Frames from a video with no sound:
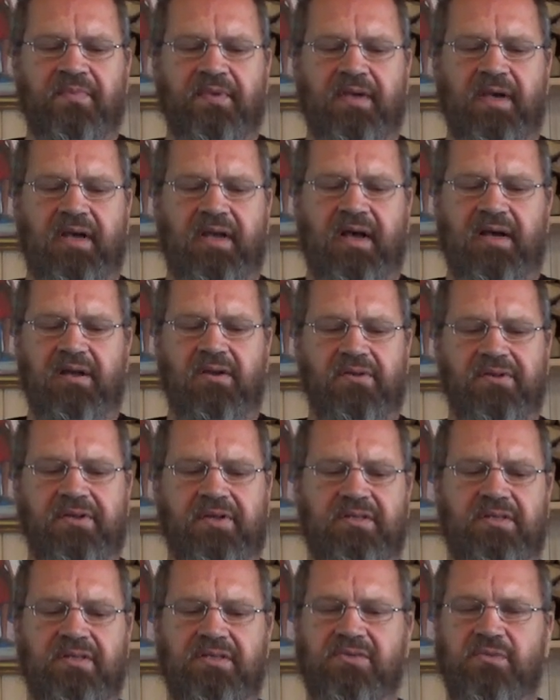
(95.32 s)
And I don't
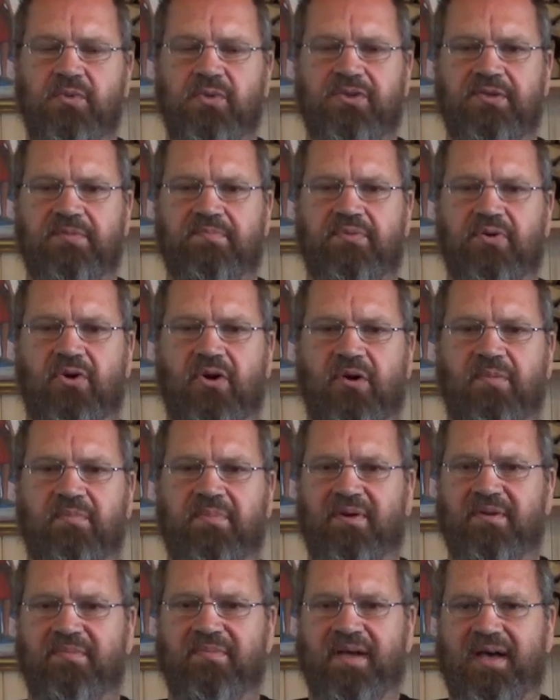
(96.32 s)
think this was a
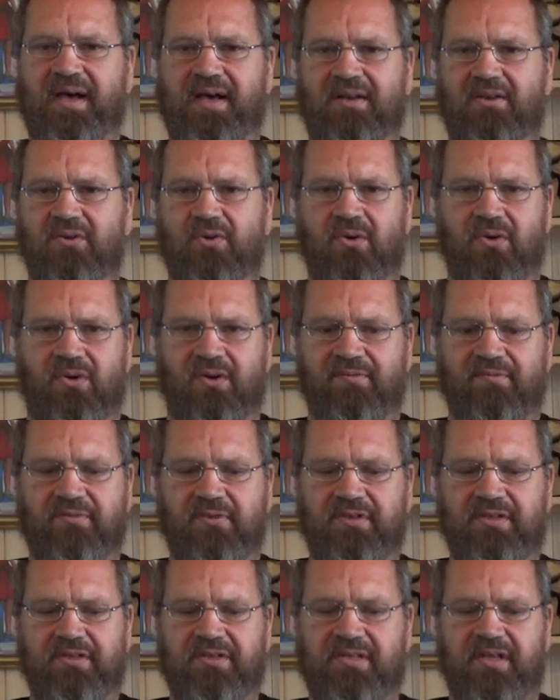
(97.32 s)
problem at all
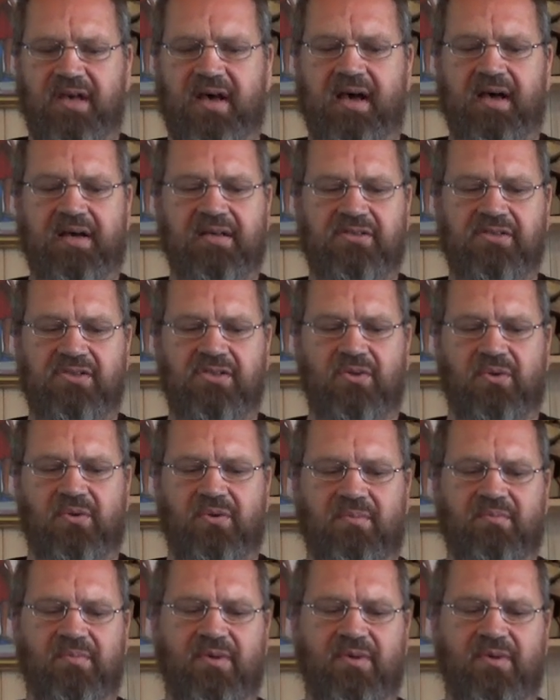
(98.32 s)
for this asshole,